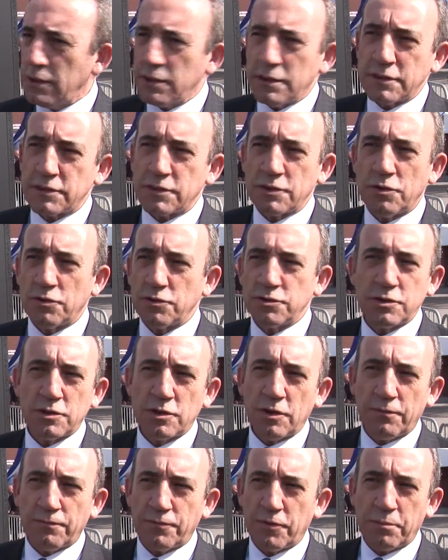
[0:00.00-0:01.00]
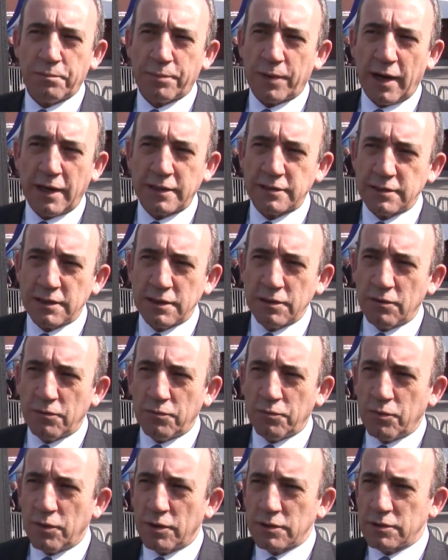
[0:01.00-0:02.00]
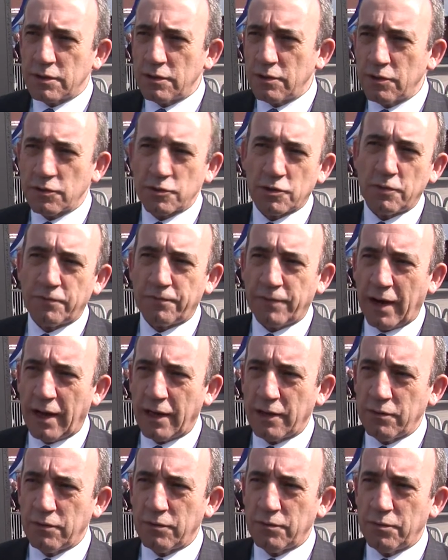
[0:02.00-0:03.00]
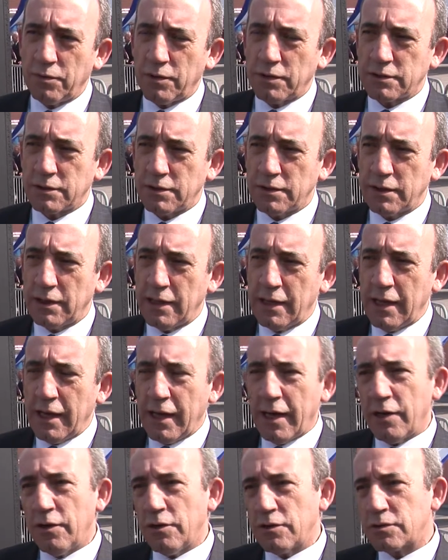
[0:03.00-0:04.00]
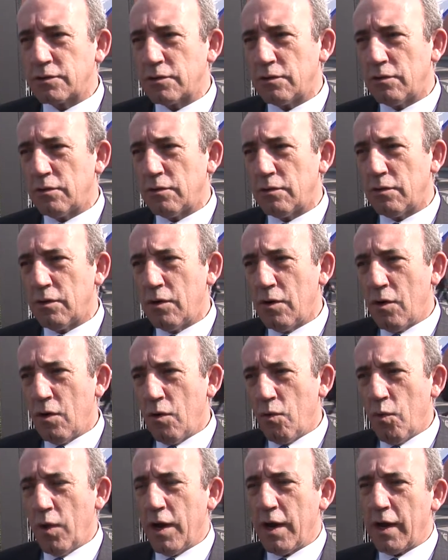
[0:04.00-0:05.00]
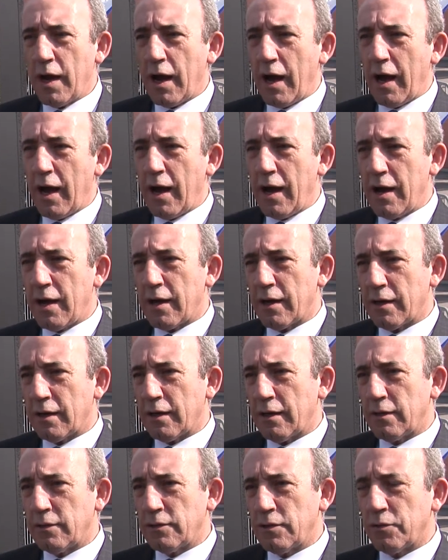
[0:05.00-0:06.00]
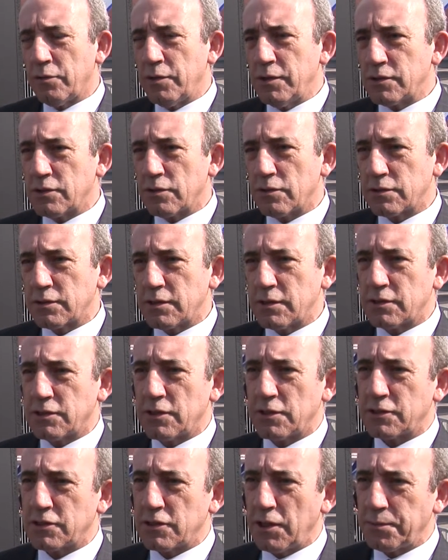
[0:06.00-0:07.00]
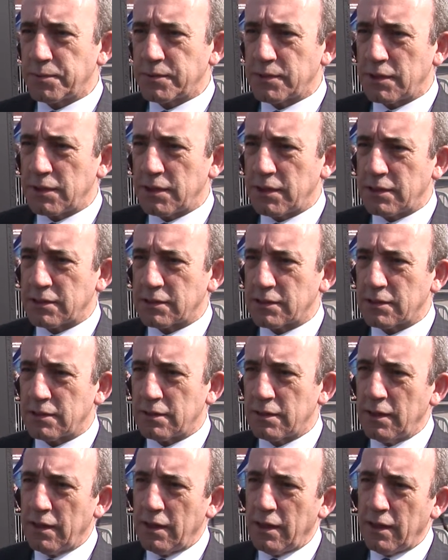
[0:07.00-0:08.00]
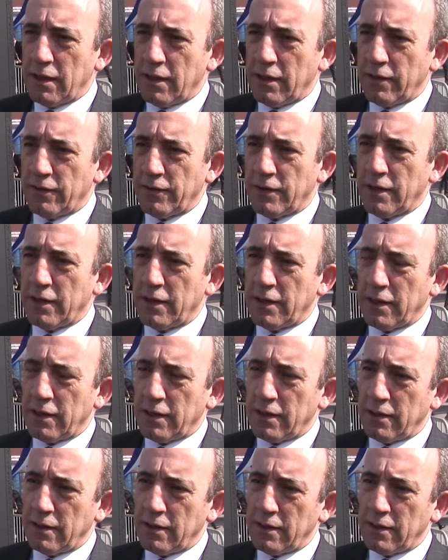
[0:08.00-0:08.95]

this notion of the pricing of water or the value of water, and also where are the resources, the subsidies, the